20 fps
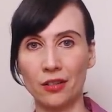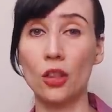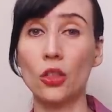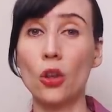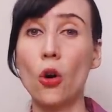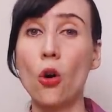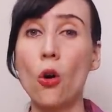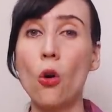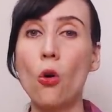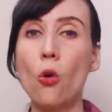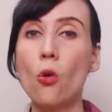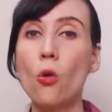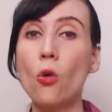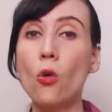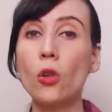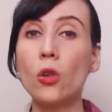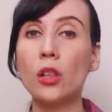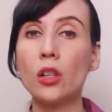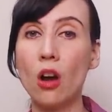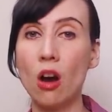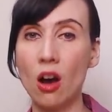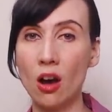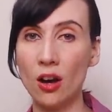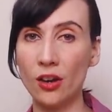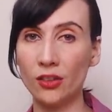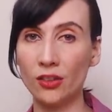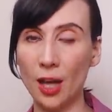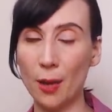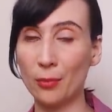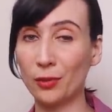The whole
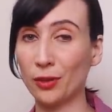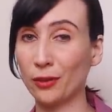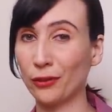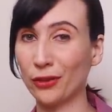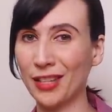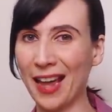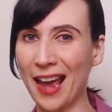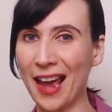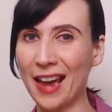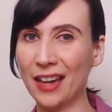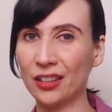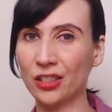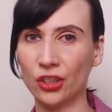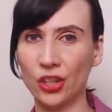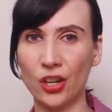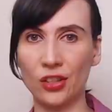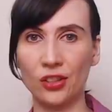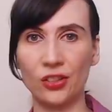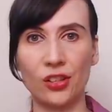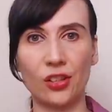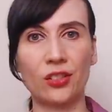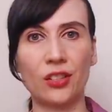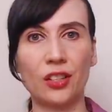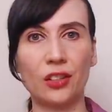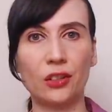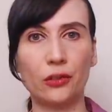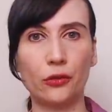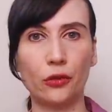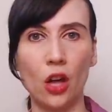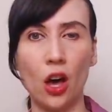concept of tax justice
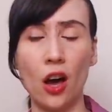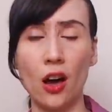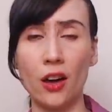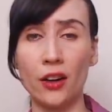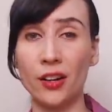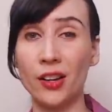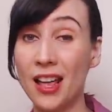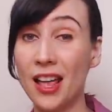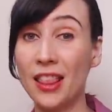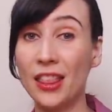is flawed.